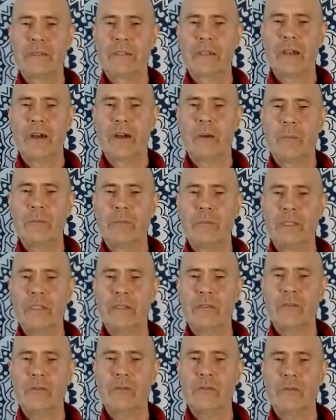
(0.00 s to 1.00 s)
comes
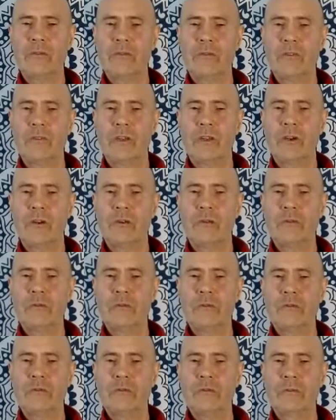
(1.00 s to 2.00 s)
in through the
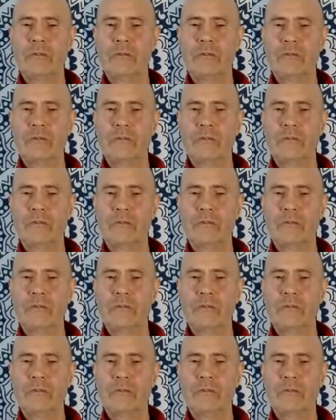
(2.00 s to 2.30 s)
nose.